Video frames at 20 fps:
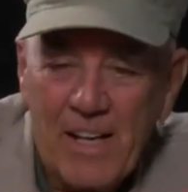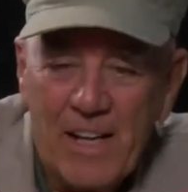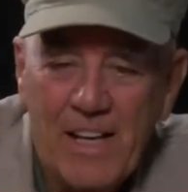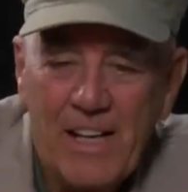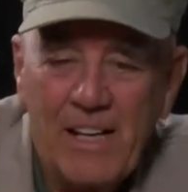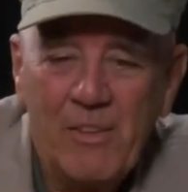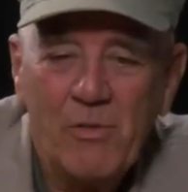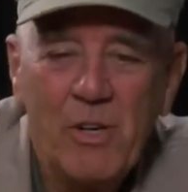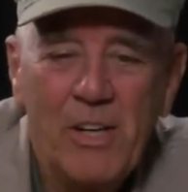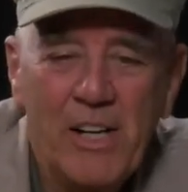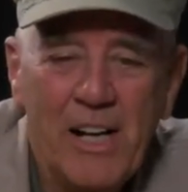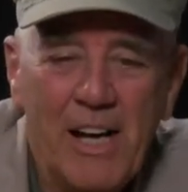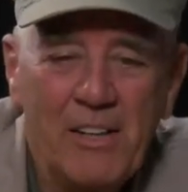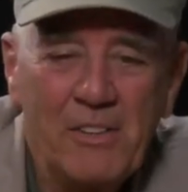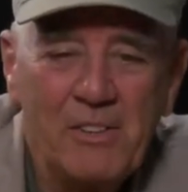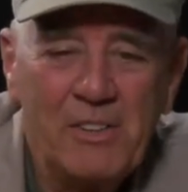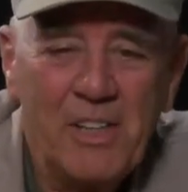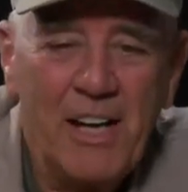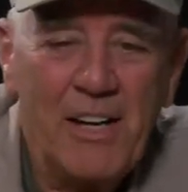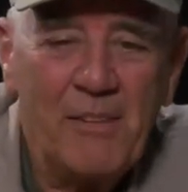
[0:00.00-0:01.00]
He went
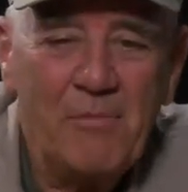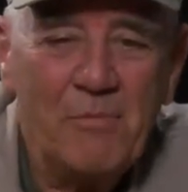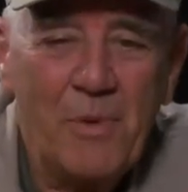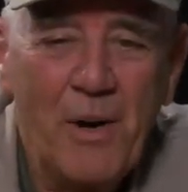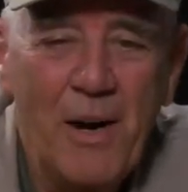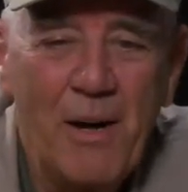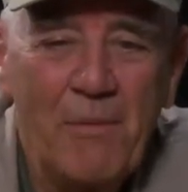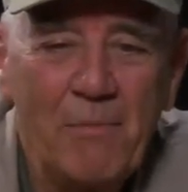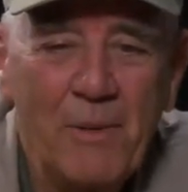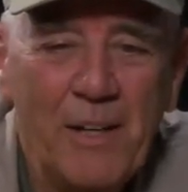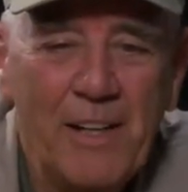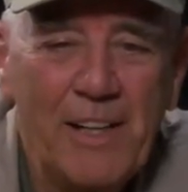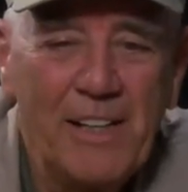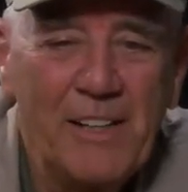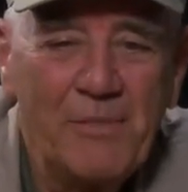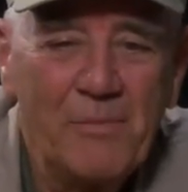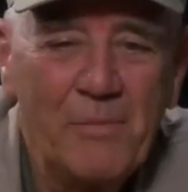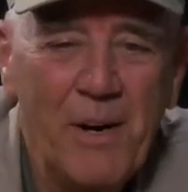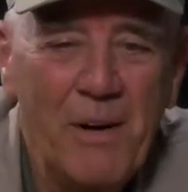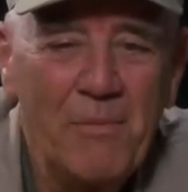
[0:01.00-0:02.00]
outside and
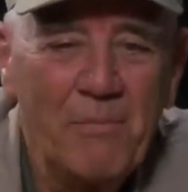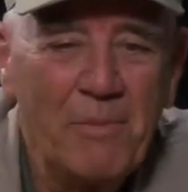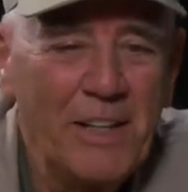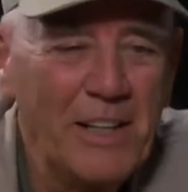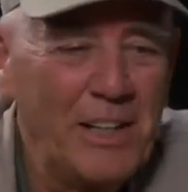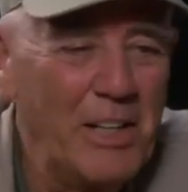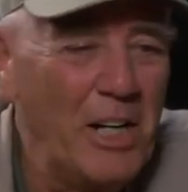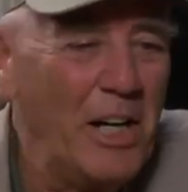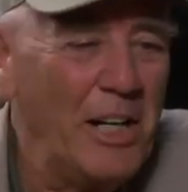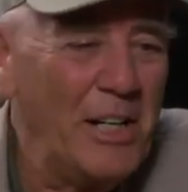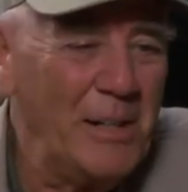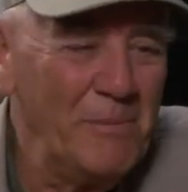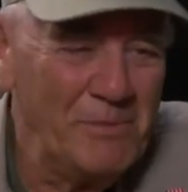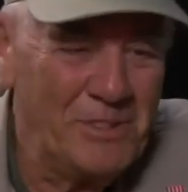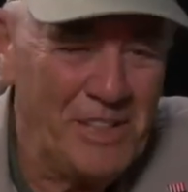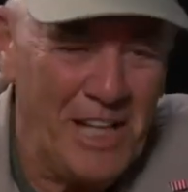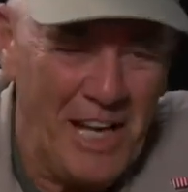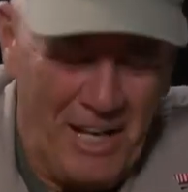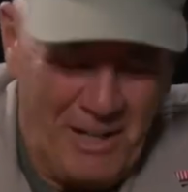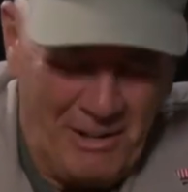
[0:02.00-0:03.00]
promptly cut
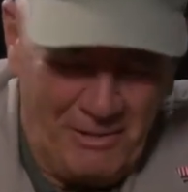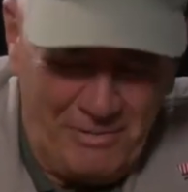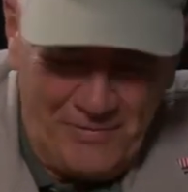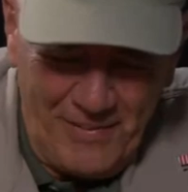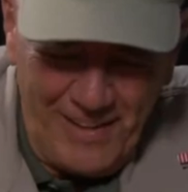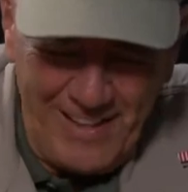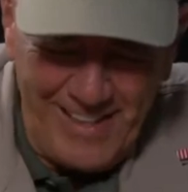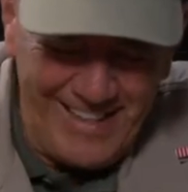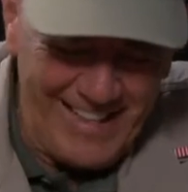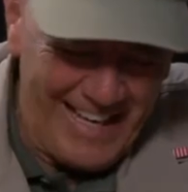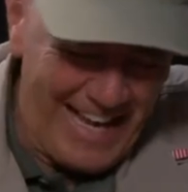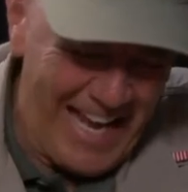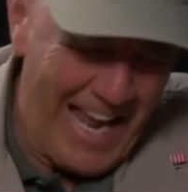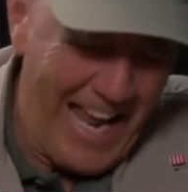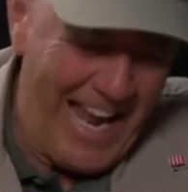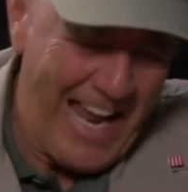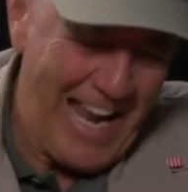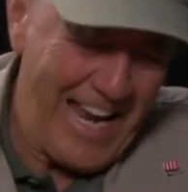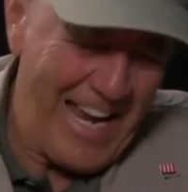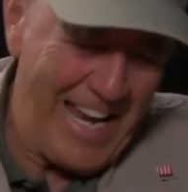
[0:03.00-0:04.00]
himself.
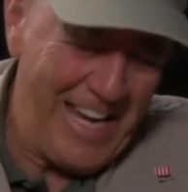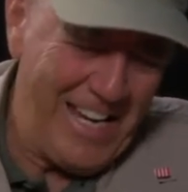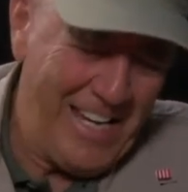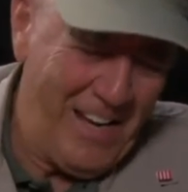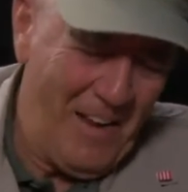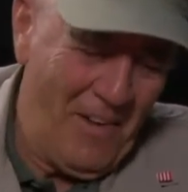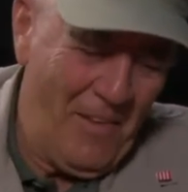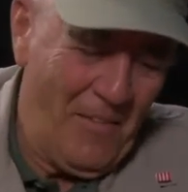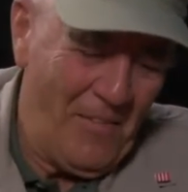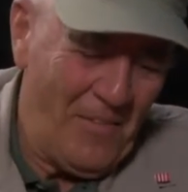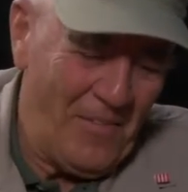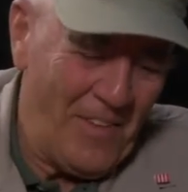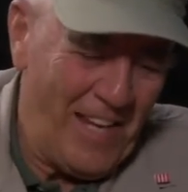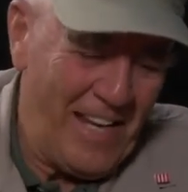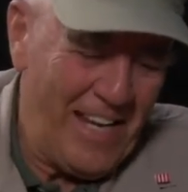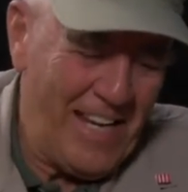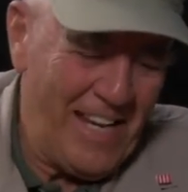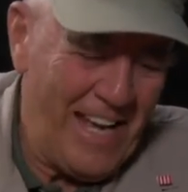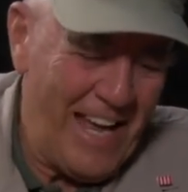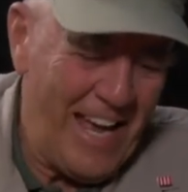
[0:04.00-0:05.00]
he
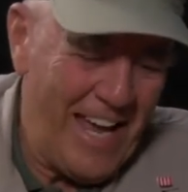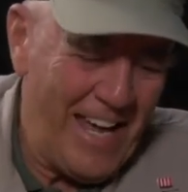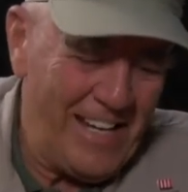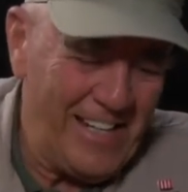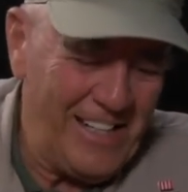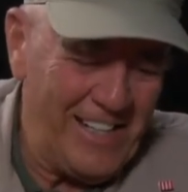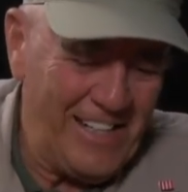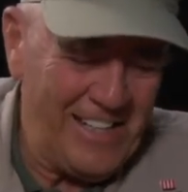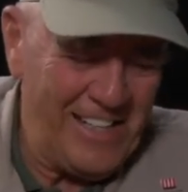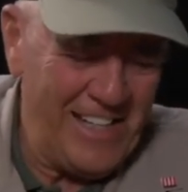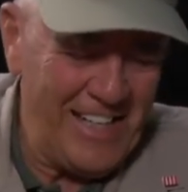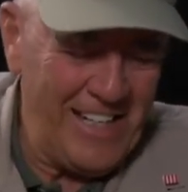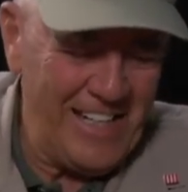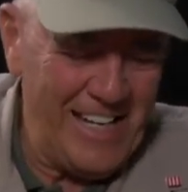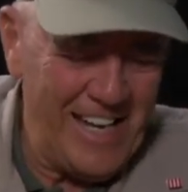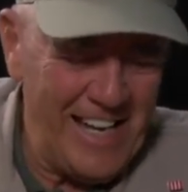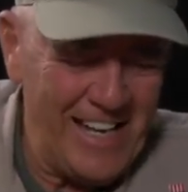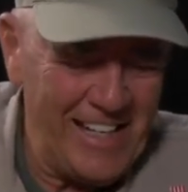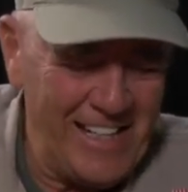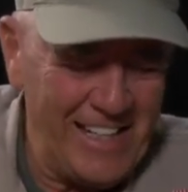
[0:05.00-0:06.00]
had
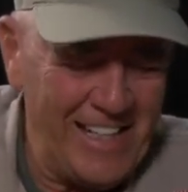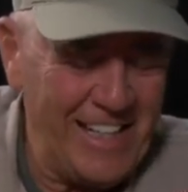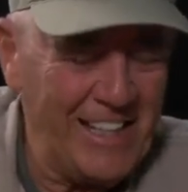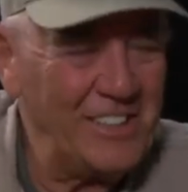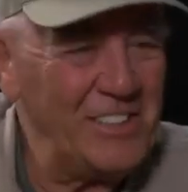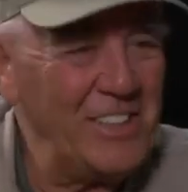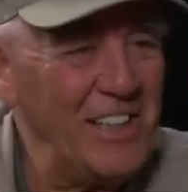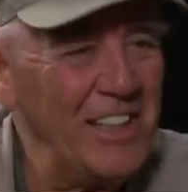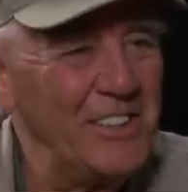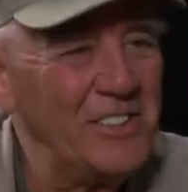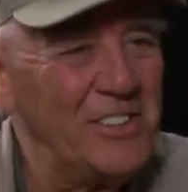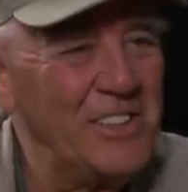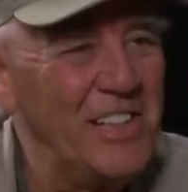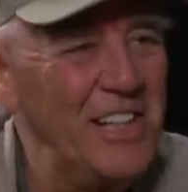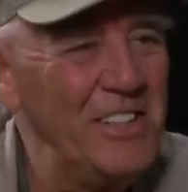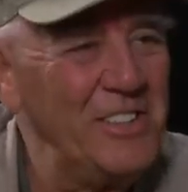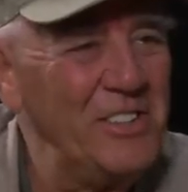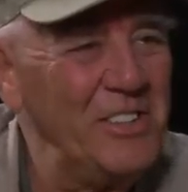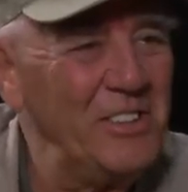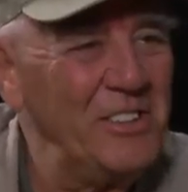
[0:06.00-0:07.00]
to get 6
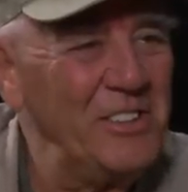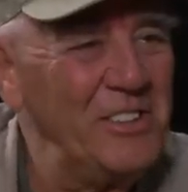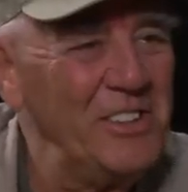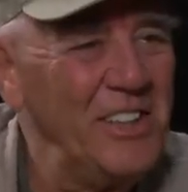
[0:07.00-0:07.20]
stitches.